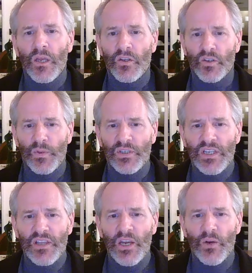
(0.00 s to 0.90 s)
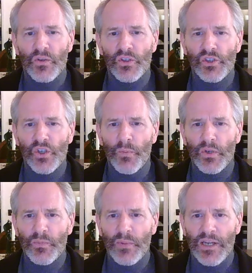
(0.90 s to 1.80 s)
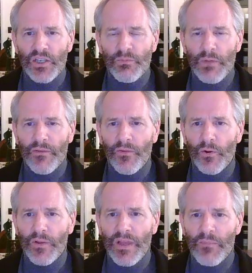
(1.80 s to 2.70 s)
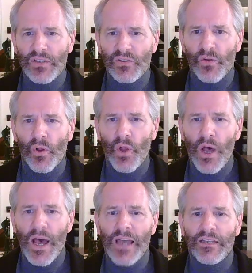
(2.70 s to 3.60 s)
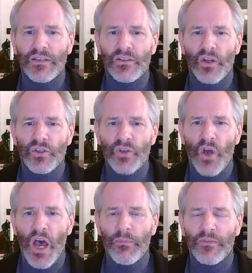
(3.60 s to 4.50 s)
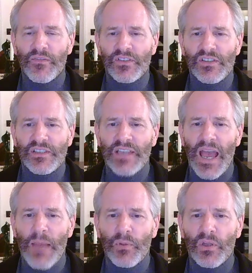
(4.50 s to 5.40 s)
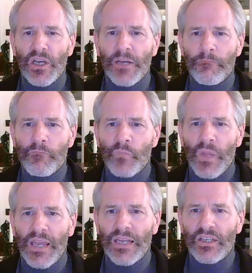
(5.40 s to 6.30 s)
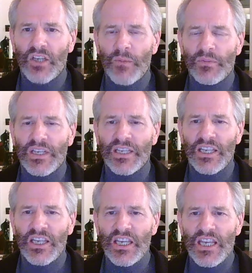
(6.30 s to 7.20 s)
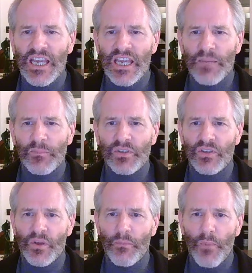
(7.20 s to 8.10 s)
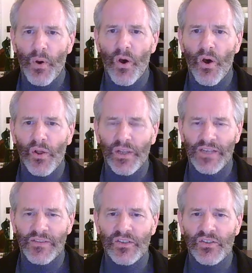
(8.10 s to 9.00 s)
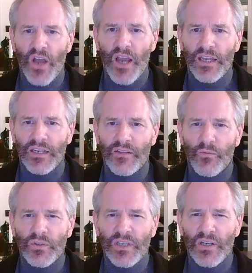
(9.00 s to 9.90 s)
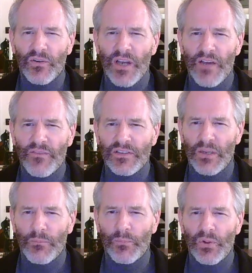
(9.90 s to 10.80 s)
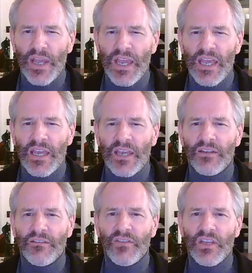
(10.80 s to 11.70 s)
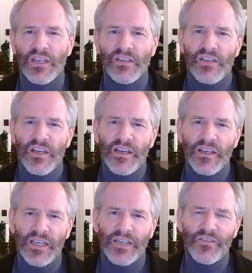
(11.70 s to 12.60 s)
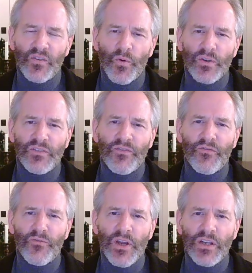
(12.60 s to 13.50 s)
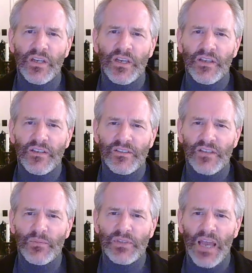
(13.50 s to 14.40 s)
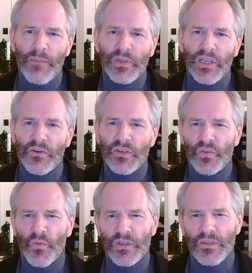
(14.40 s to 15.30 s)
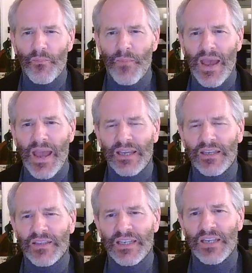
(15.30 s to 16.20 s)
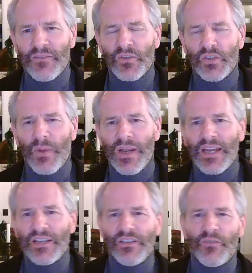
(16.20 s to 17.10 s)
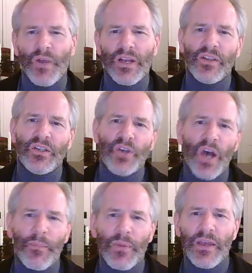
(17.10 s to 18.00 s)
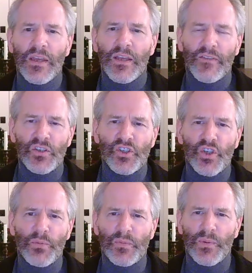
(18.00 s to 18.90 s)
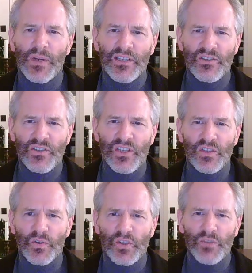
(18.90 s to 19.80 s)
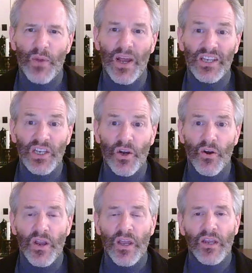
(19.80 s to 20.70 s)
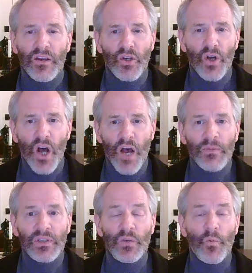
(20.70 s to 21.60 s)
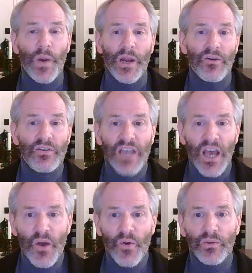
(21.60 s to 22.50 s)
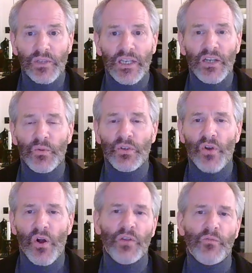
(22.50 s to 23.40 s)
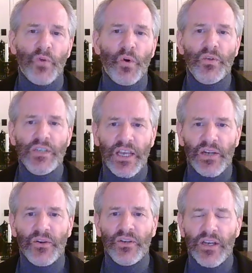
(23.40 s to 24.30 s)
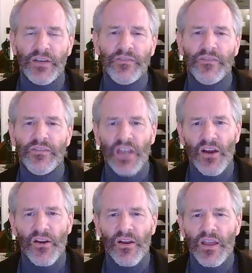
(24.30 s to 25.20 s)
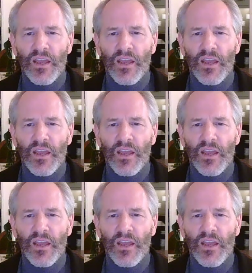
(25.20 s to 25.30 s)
So we see here the supraspinatus. You may have heard of that muscle a lot. It's on top of the scapula, and it comes and it keeps the ball in the socket. And the rotator cuff is like a blend of these, kind of towards the front, subscapularis, towards the back, the infraspinatus, and right on the top, the supraspinatus. And this little spot here commonly wears out, leading to what's called a rotator cuff tear.